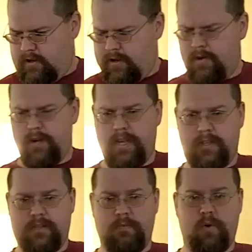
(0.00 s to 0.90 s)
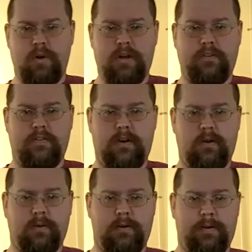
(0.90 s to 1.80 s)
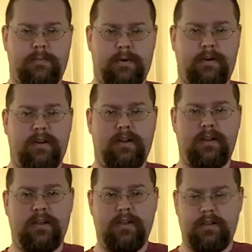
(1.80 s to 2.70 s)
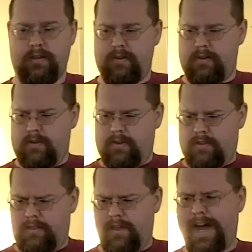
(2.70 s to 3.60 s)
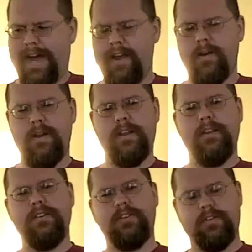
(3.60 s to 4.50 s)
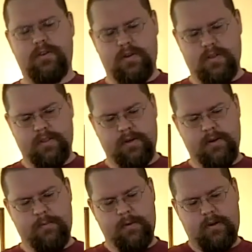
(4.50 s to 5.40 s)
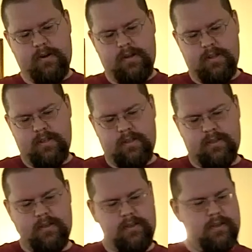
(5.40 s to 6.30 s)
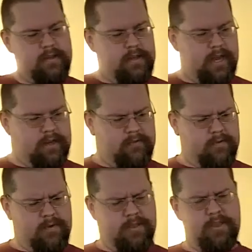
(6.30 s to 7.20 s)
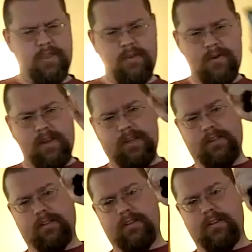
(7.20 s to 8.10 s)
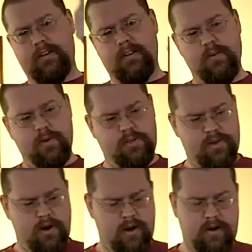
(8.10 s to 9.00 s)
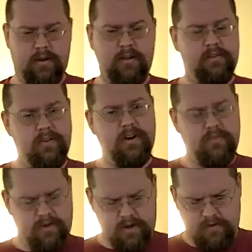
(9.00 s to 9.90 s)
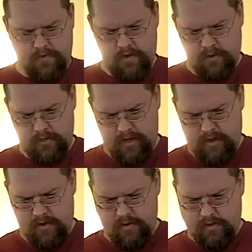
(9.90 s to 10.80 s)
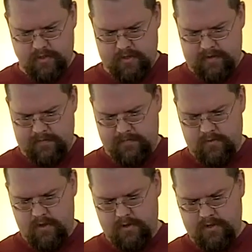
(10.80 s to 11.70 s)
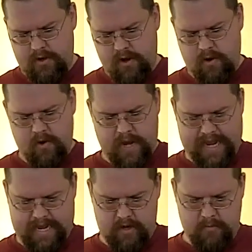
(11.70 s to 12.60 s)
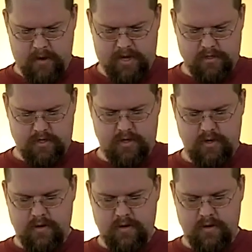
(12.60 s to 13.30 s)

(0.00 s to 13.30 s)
creates a more difficult gripper the higher it is on the gripper. And even with the 3s, which are very, very difficult to close, there's no hand abrasion.